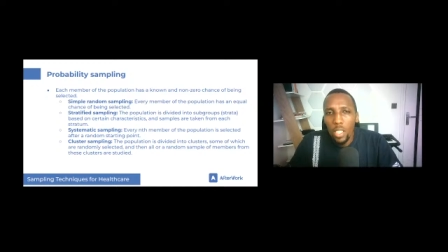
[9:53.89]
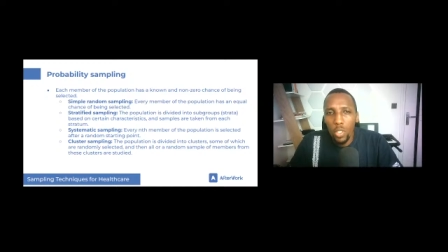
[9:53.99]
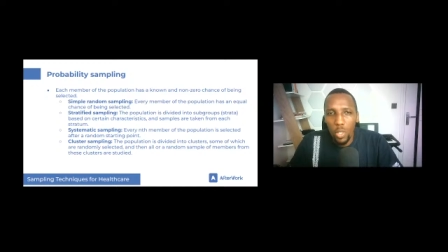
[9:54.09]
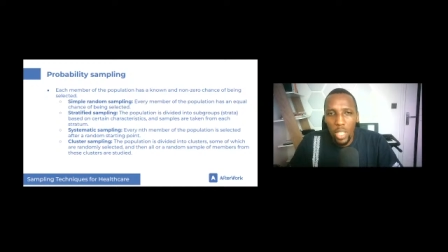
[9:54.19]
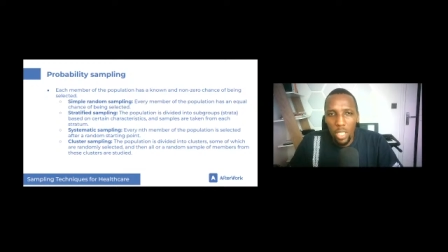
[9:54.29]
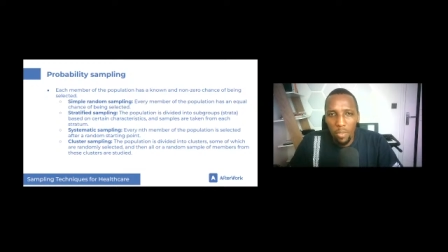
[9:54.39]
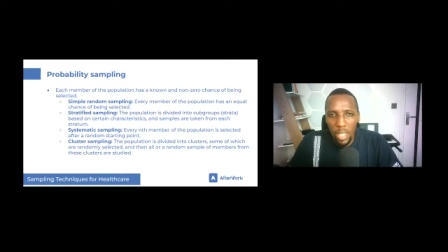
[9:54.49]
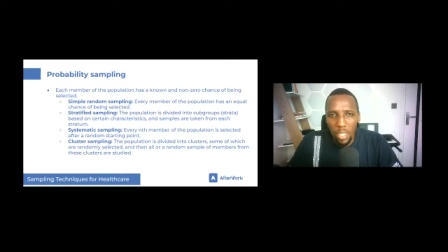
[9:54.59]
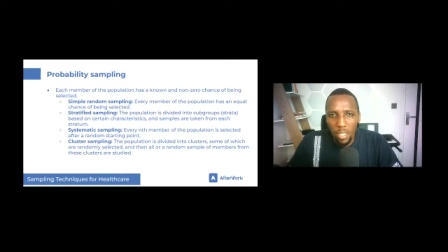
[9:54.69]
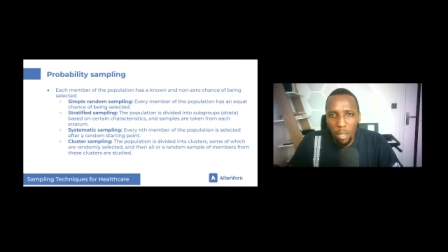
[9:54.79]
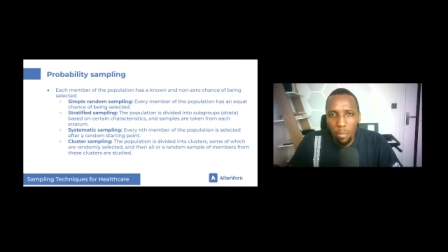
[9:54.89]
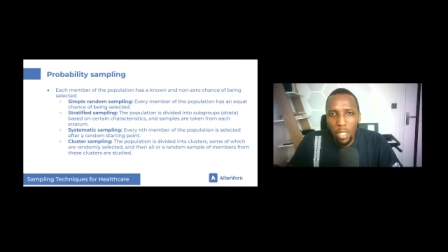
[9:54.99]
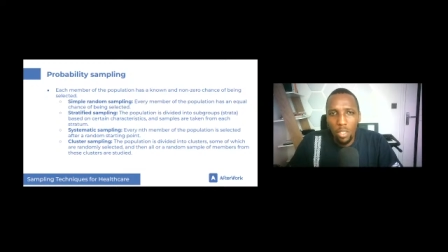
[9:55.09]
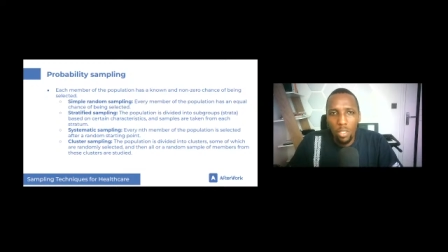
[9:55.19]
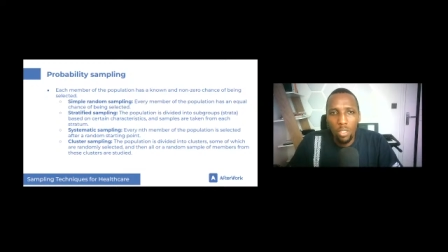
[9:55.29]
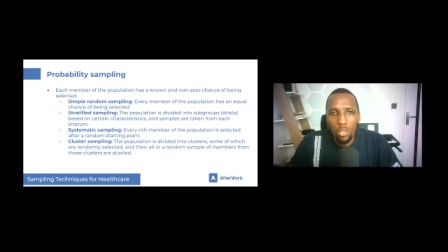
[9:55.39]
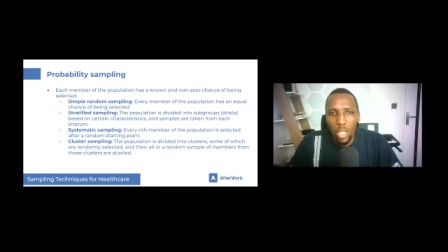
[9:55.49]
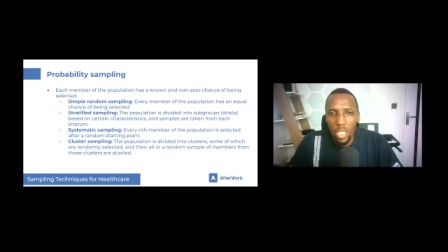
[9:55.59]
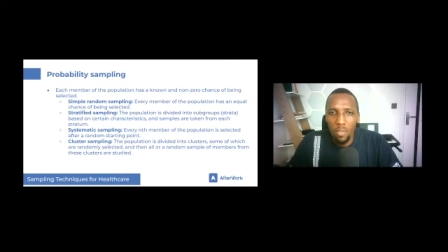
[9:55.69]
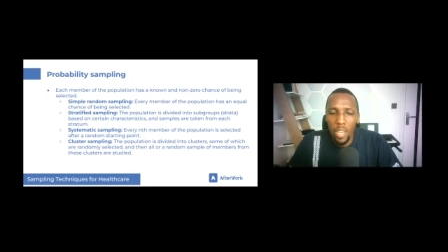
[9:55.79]
Stratified sampling. So in
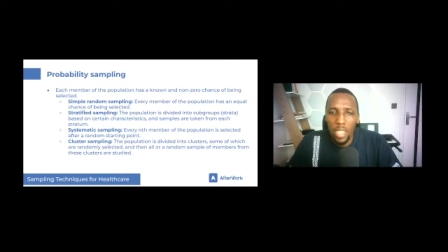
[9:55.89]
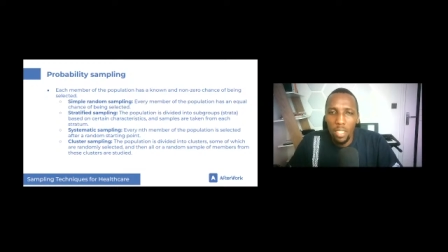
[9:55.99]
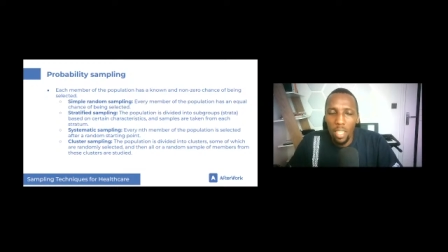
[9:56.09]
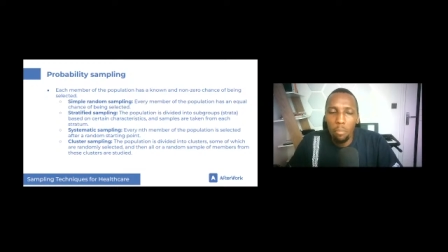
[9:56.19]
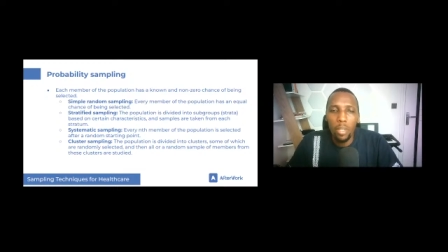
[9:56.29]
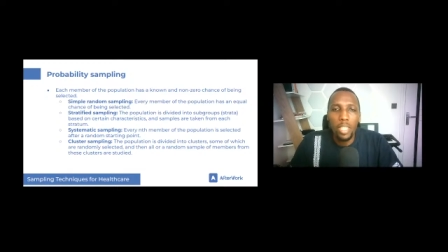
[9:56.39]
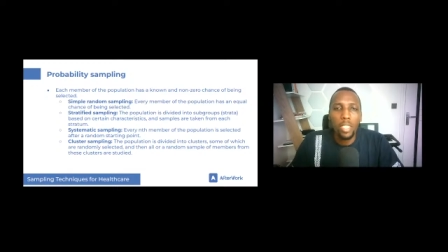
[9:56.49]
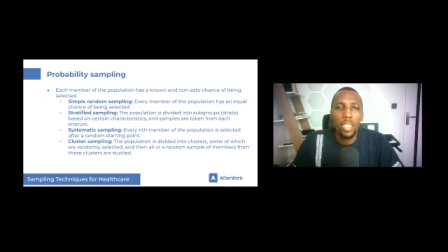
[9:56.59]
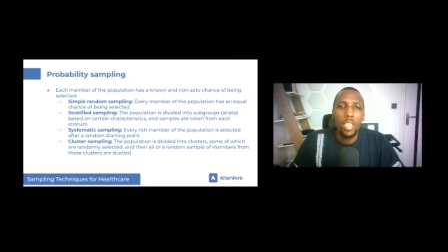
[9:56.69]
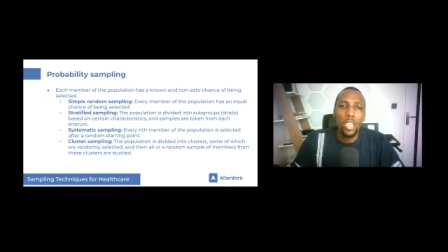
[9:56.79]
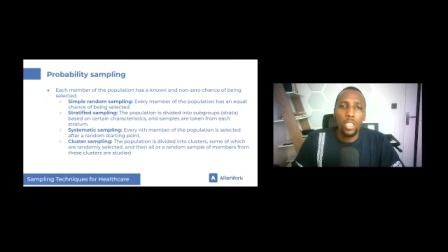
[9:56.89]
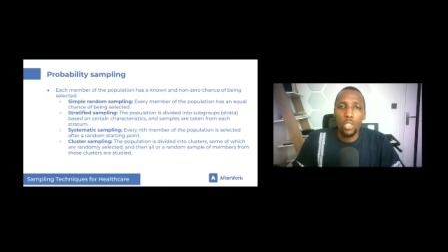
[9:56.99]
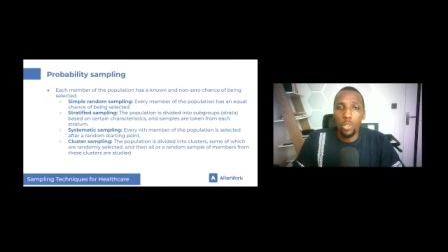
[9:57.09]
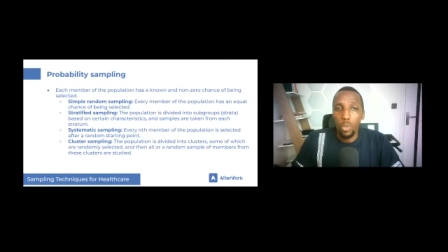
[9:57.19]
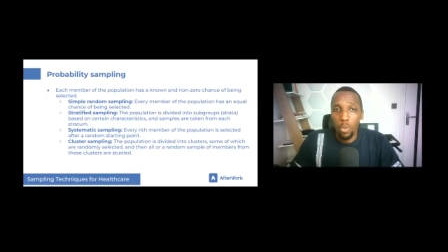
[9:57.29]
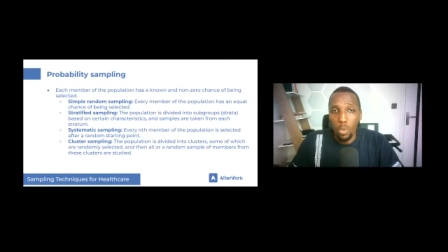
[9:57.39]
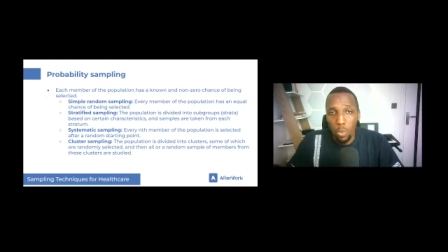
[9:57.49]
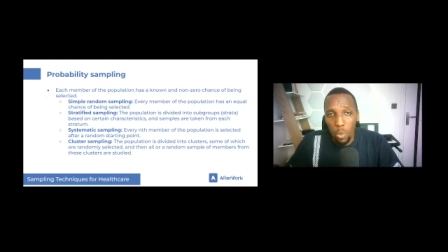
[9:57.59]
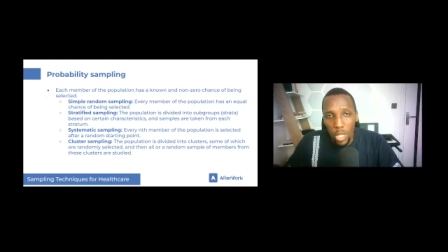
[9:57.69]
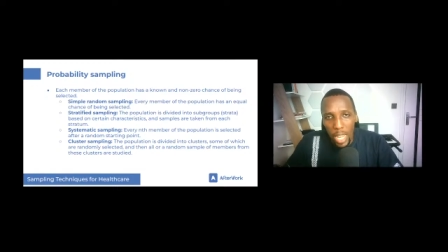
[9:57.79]
stratified sampling,
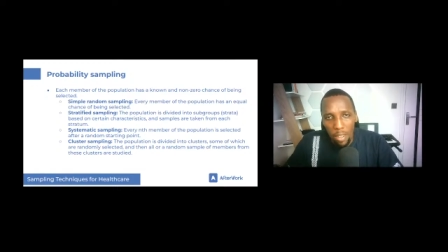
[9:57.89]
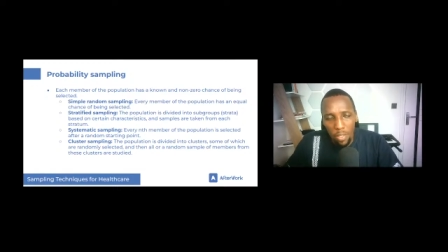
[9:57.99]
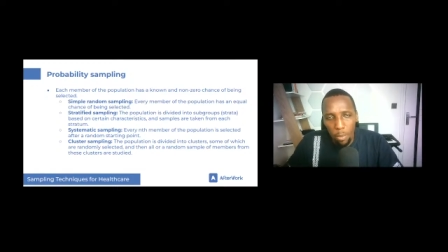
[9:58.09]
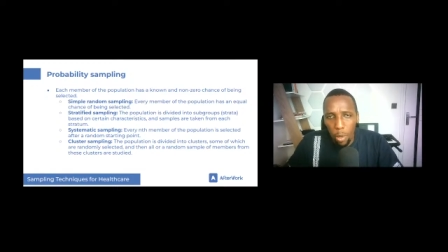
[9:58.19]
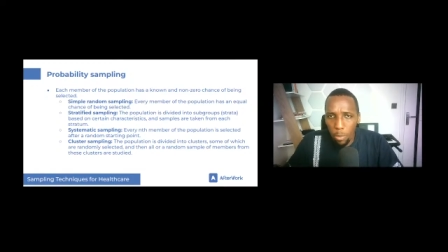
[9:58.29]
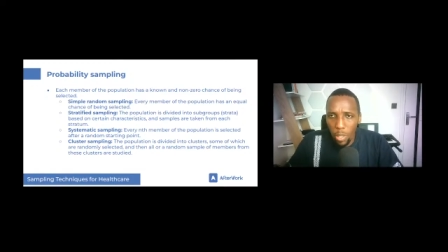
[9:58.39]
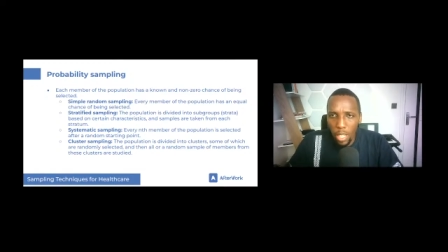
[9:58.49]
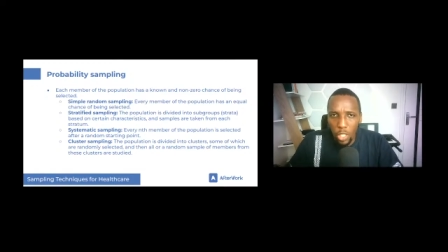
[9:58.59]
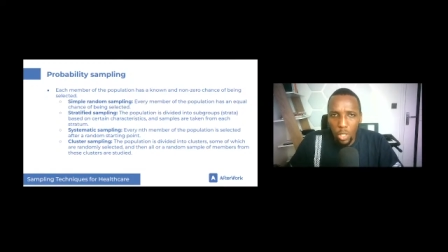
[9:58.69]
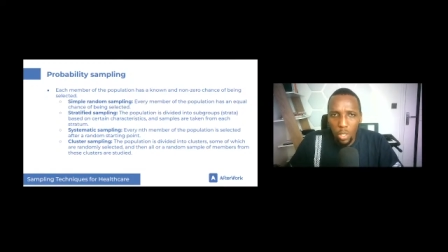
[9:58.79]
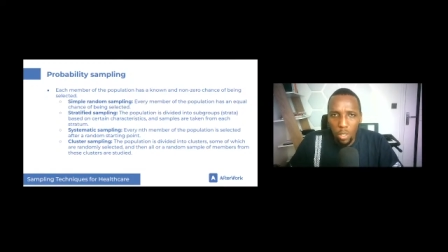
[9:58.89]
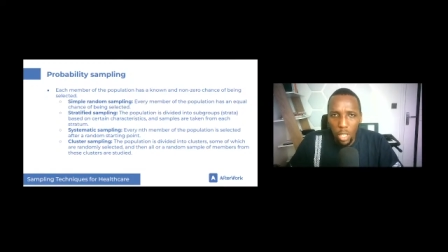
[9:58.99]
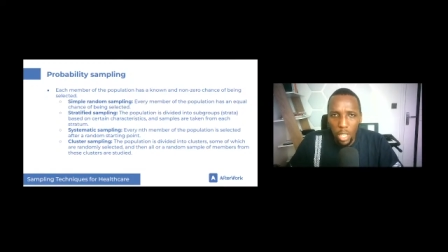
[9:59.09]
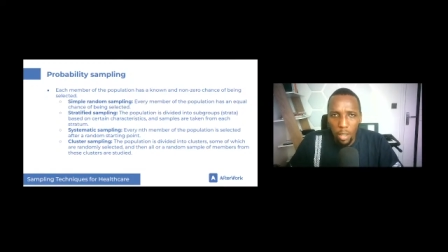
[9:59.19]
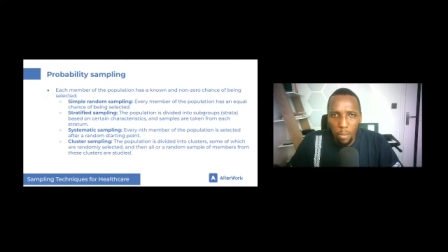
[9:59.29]
you would have the population